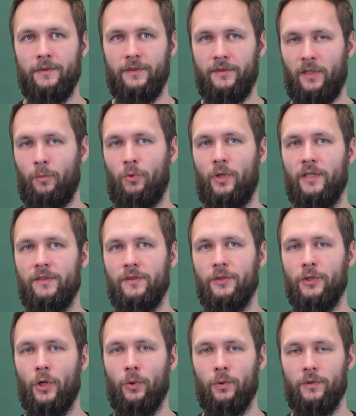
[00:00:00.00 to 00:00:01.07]
summarize the
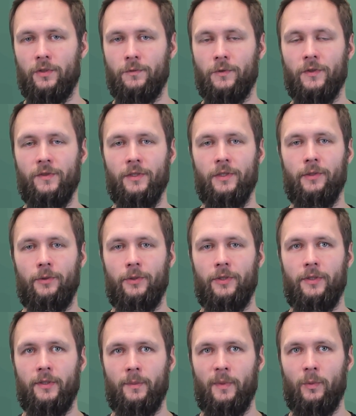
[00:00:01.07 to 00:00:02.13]
goals of the circular
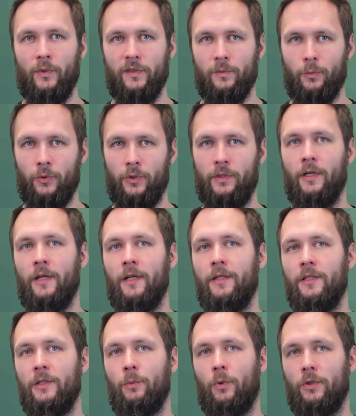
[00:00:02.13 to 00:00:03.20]
economy once more,
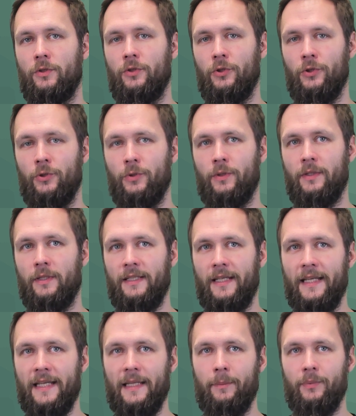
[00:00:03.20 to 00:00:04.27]
you want to
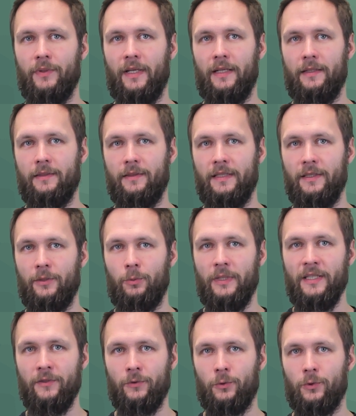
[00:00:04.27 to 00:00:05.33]
keep the
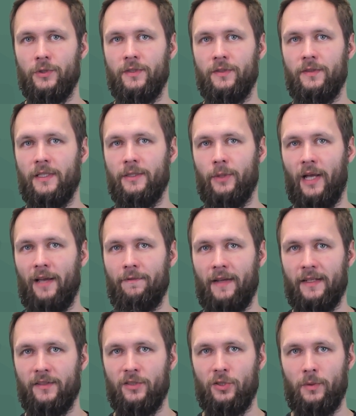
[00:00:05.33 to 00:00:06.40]
resources that you have
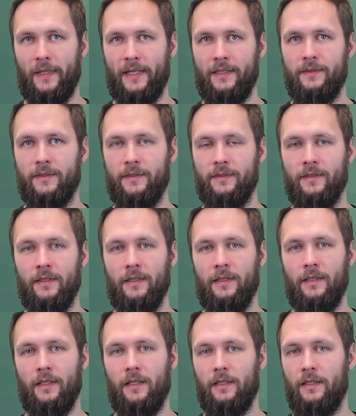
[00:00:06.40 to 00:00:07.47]
extracted
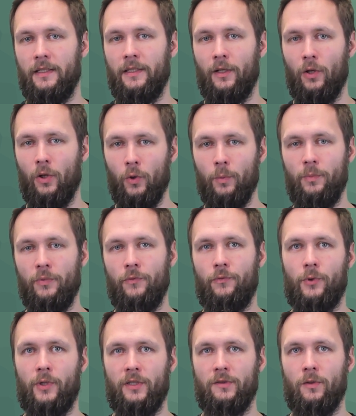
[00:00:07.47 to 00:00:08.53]
in a loop
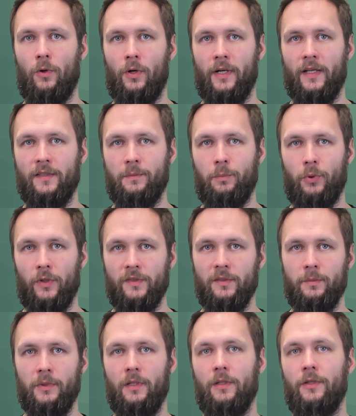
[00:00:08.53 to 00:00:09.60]
for as long as
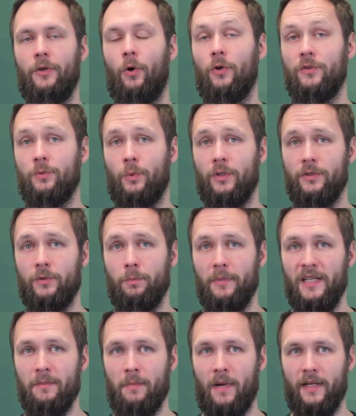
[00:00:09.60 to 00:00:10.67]
possible. You also want to
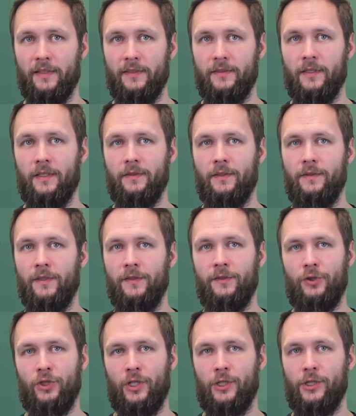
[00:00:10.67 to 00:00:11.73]
minimize the
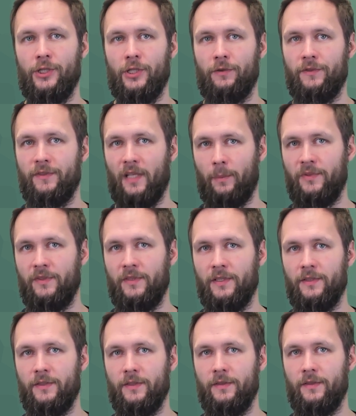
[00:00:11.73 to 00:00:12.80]
discharge of
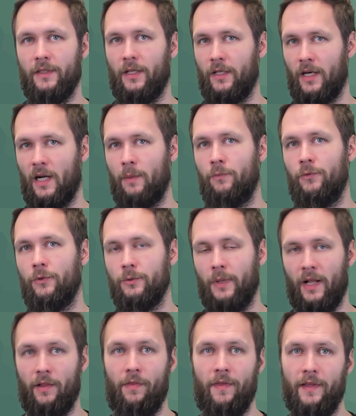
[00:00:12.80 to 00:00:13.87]
substances that are harmful to
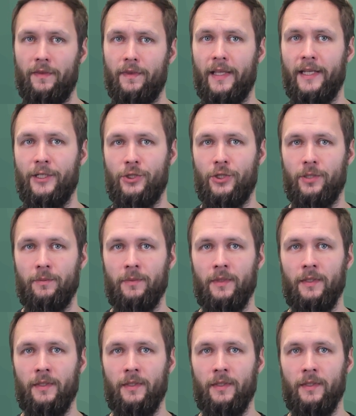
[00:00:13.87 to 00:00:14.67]
health and nature.